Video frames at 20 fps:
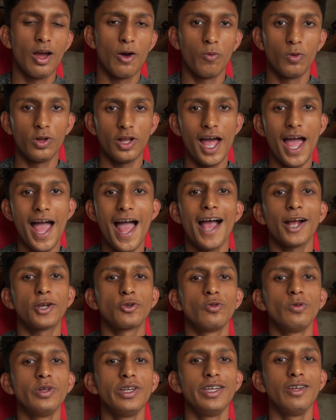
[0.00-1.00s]
will
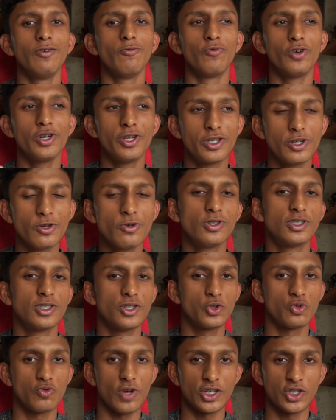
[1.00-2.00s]
actually reduce the
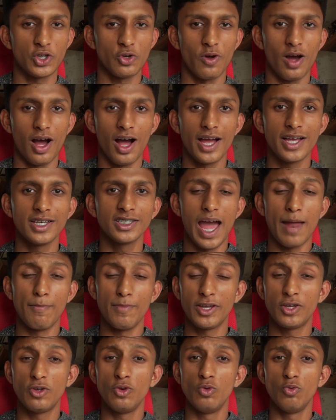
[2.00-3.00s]
stress in your eyes and
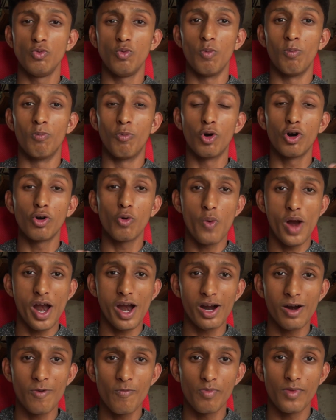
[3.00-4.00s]
make you more
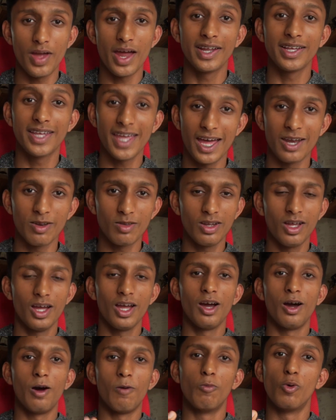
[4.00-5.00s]
aware and again
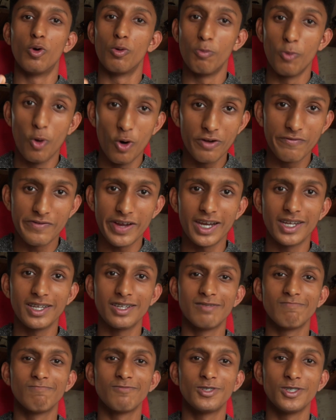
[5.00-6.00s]
more motivated
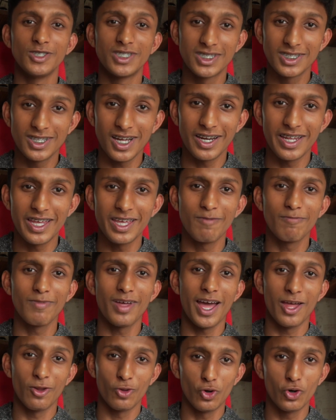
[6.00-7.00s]
to study
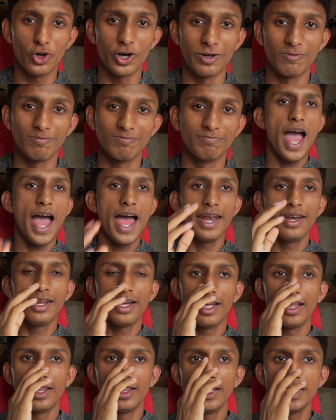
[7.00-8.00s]
and learn. And
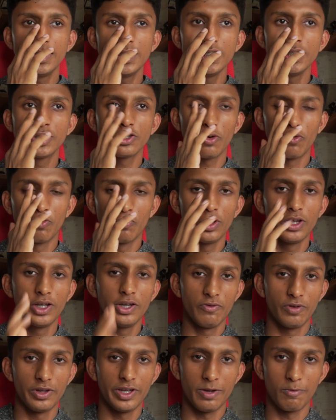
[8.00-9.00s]
this is
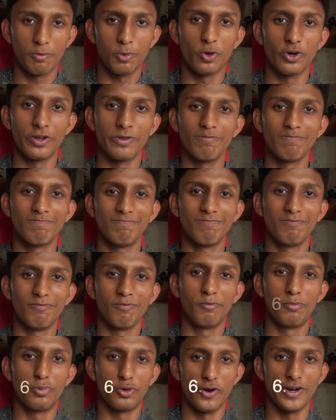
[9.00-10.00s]
really, really important.
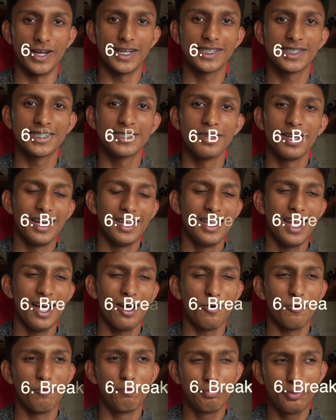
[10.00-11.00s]
Breaks.
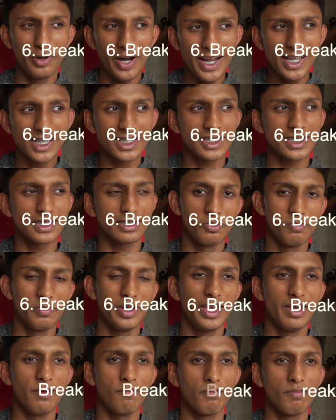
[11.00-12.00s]
Now, breaks to
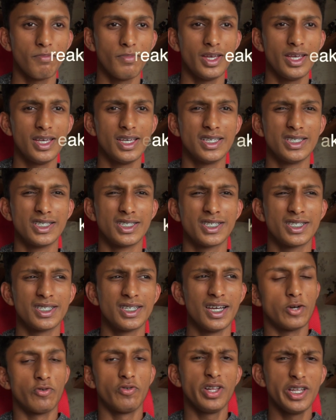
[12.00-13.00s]
me is
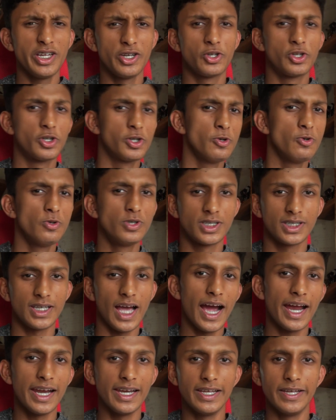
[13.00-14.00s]
a really
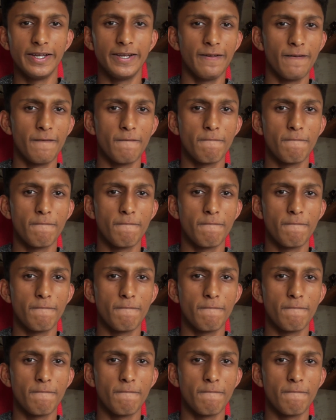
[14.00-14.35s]
two-sided